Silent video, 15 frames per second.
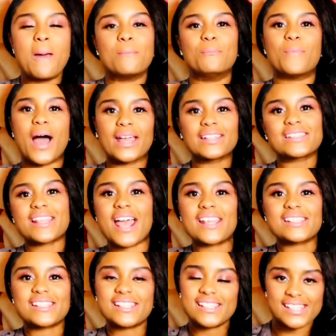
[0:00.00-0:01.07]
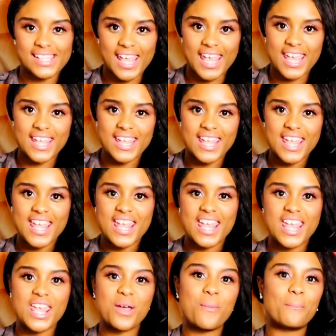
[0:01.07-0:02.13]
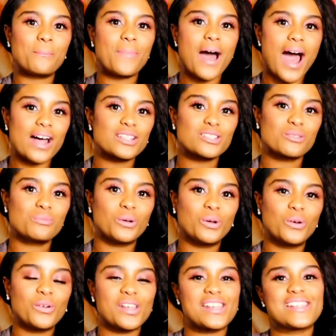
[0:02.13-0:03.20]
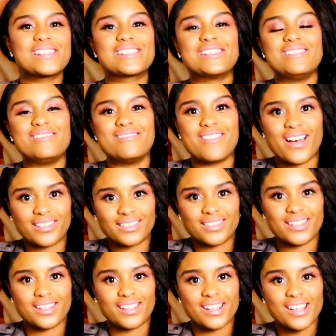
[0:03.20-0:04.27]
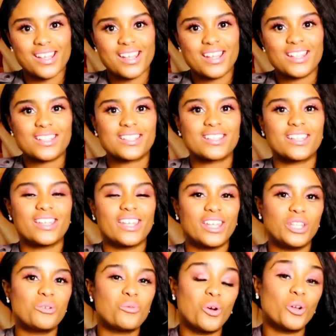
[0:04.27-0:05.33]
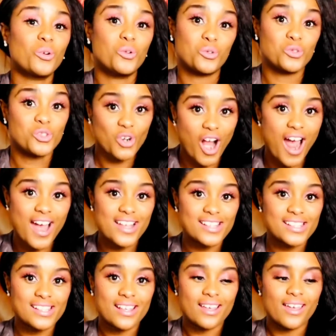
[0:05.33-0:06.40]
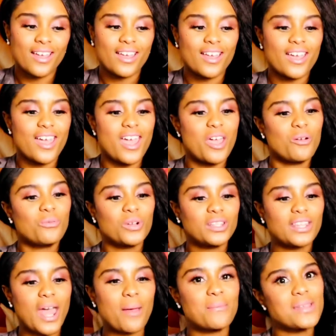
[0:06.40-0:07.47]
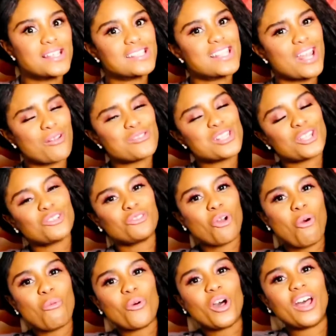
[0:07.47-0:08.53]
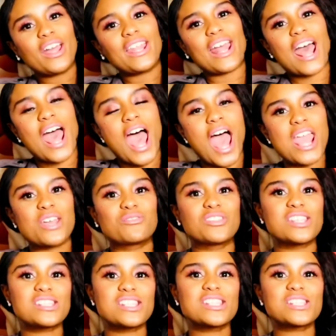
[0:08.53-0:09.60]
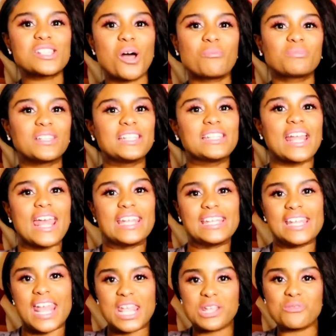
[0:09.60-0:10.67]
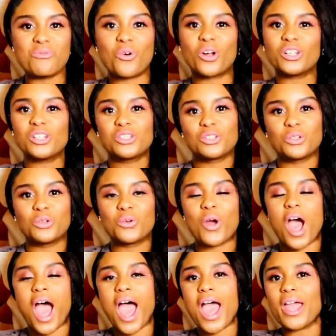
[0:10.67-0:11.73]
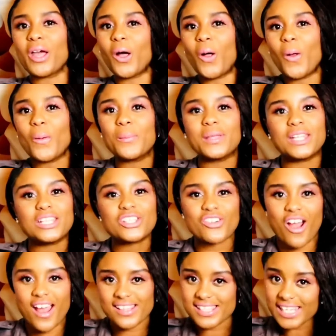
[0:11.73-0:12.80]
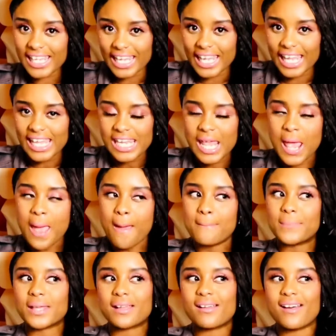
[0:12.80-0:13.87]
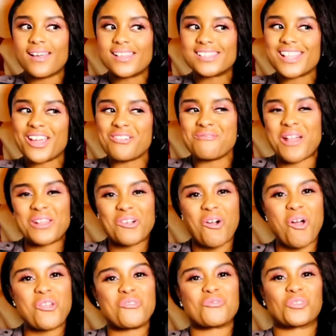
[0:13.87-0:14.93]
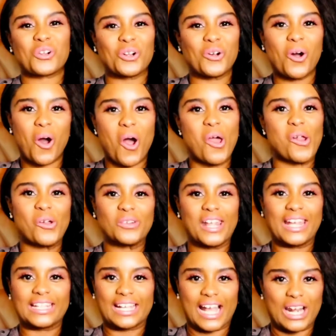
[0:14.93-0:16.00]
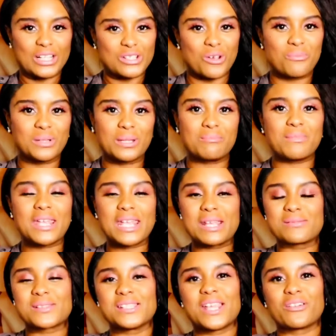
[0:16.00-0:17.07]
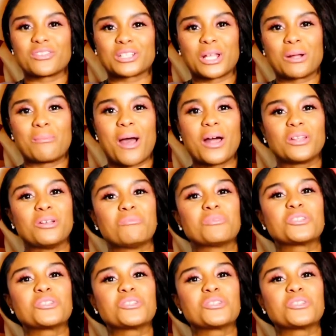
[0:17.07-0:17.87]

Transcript: Mike Tyson said, impossible is nothing to anyone who tries. And with that being said, I was like, you know what? If this is something that Nate want to do, I hope he tries again. Because everybody going real hard on Nate. They got so many memes and everything about him.